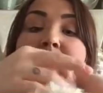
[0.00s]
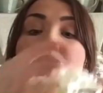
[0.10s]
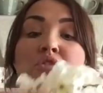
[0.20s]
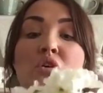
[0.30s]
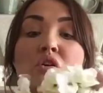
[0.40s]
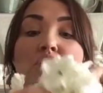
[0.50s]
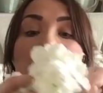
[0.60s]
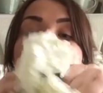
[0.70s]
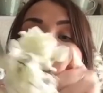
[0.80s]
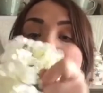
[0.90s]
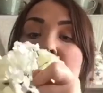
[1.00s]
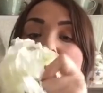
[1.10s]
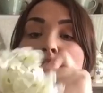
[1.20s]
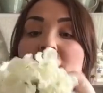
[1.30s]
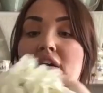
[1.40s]
a little knot
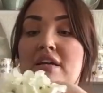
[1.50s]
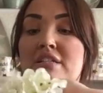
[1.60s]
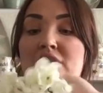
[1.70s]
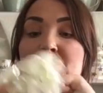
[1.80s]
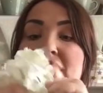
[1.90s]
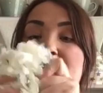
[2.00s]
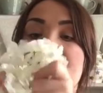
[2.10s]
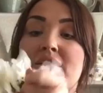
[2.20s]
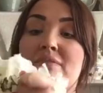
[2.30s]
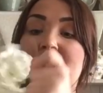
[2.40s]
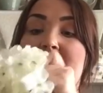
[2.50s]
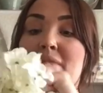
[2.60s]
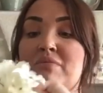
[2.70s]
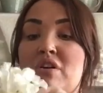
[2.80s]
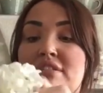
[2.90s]
into it so it's
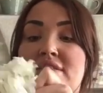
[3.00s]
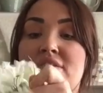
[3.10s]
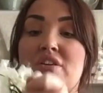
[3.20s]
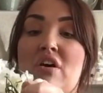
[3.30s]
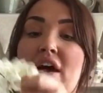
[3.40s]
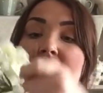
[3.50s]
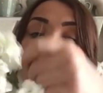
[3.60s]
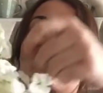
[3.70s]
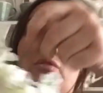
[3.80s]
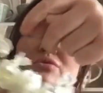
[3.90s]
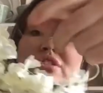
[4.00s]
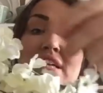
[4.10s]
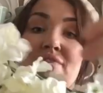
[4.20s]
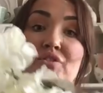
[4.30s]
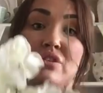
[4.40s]
kept nice and tight. And then you'll just
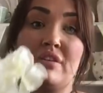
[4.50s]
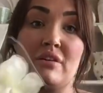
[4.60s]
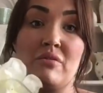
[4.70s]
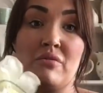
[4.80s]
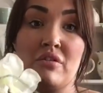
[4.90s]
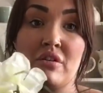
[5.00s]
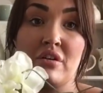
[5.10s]
have two little